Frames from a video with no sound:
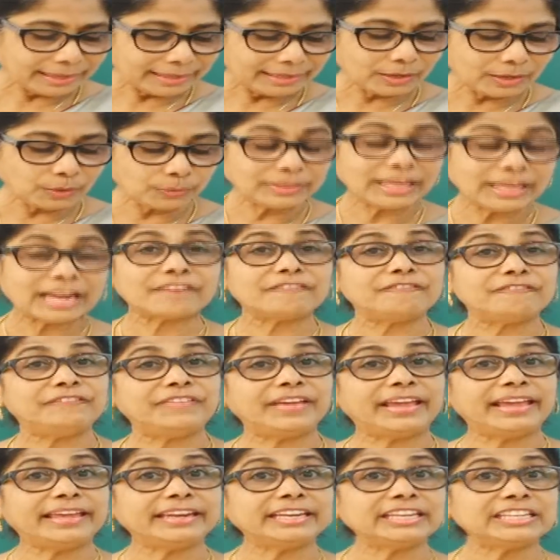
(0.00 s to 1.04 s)
Now, there are
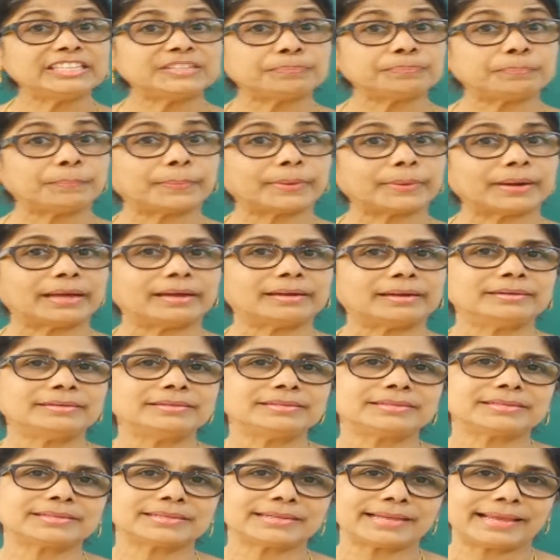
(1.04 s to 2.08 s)
various
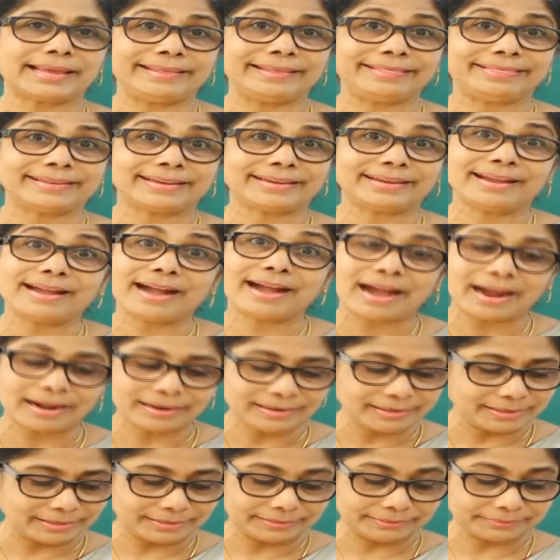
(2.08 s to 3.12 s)
plants in the
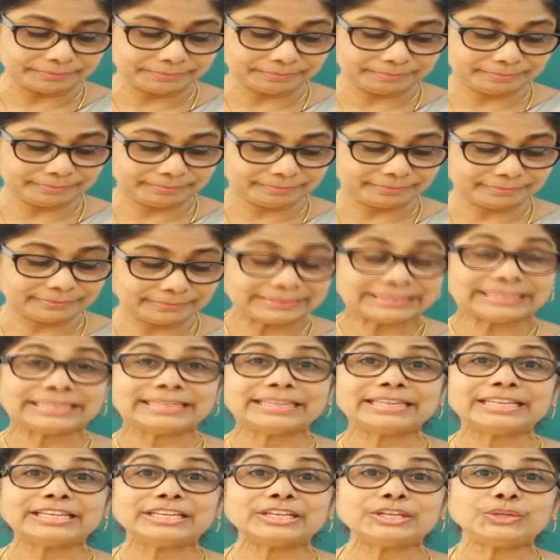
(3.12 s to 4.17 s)
garden.
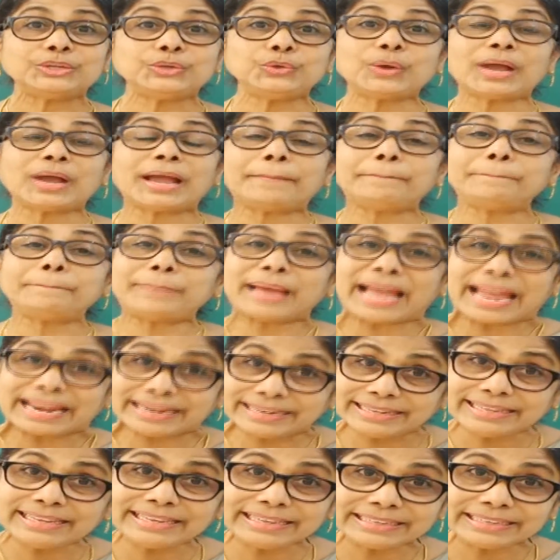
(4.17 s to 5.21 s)
You have
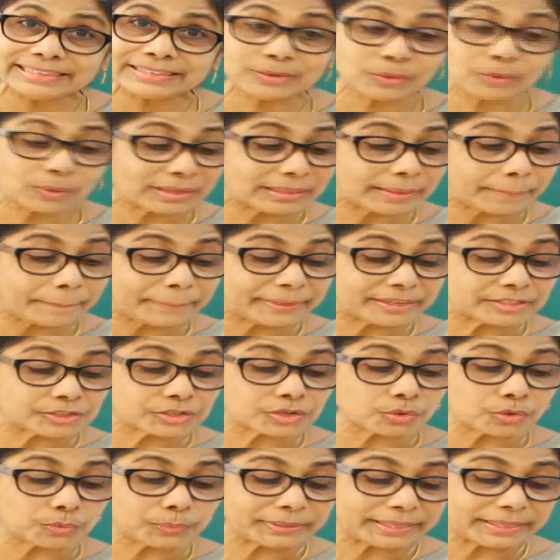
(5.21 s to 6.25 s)
paddy. Look at the
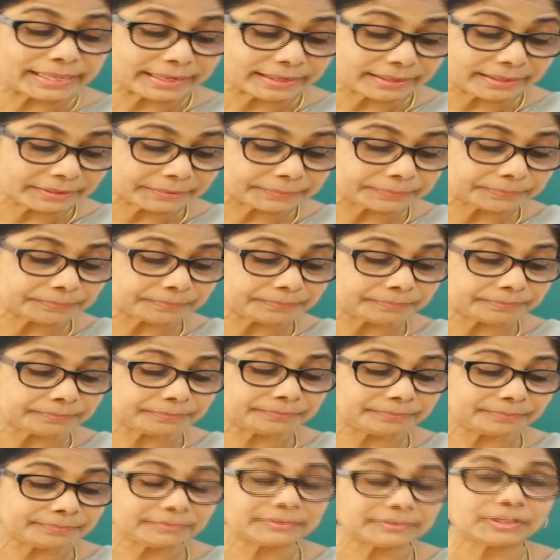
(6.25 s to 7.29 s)
picture over there.
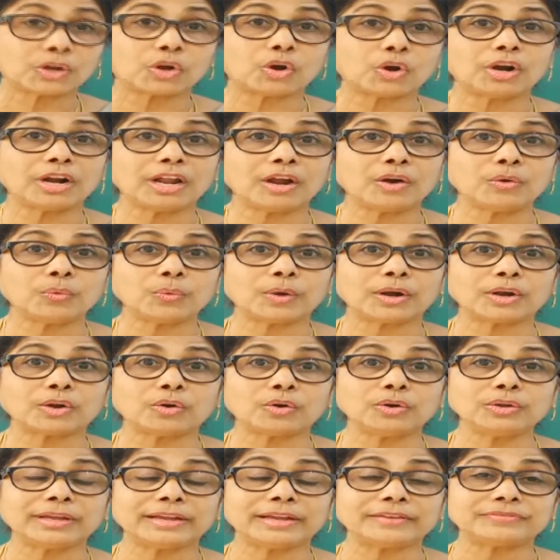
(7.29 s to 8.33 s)
Call out what
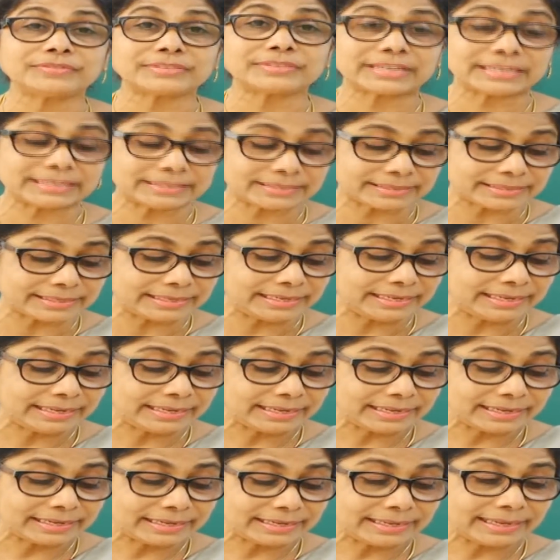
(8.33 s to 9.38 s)
all you have to see
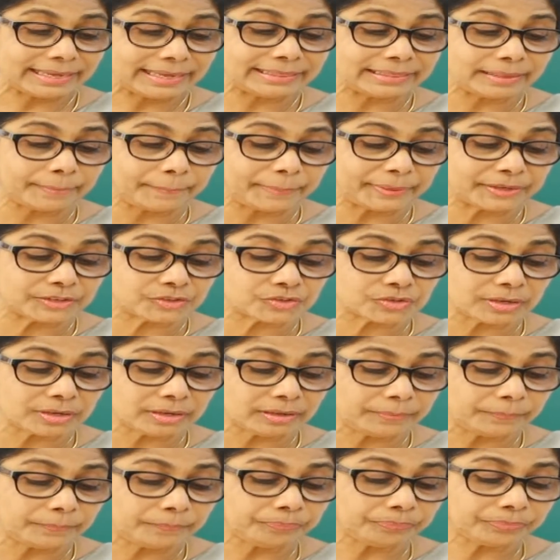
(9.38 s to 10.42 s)
in the picture.
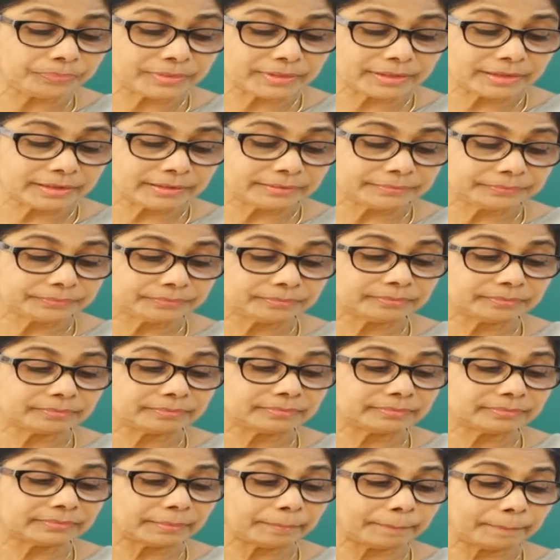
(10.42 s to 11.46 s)

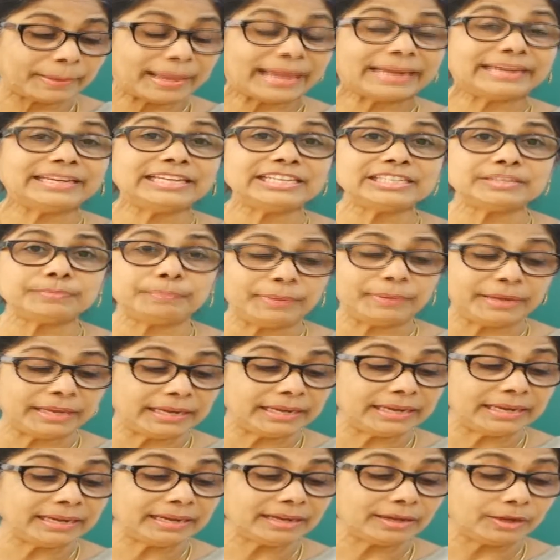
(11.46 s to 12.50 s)
Paddy is
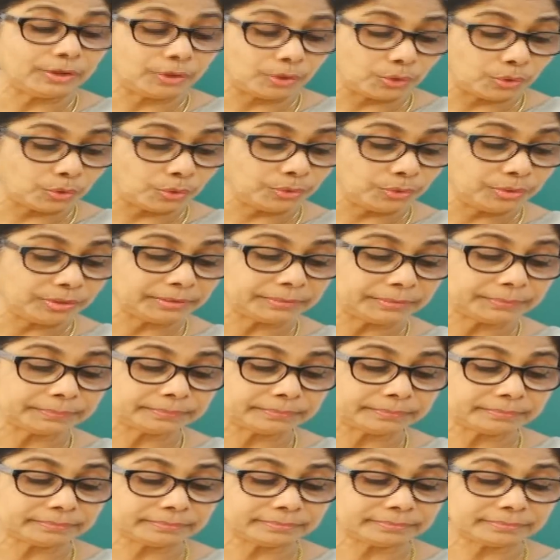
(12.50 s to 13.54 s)
being grown.
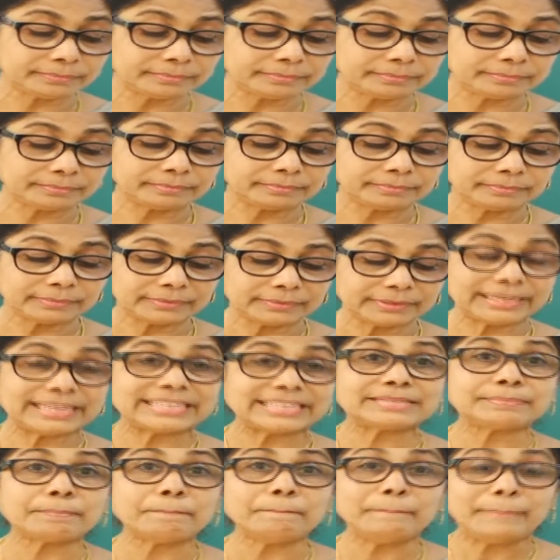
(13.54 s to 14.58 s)

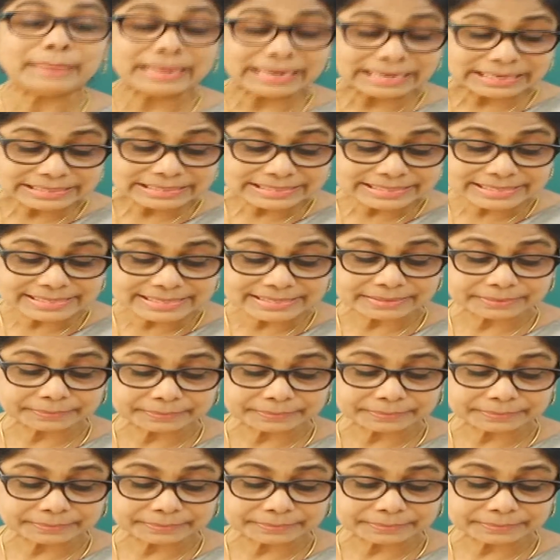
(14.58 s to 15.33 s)
Yes, millet.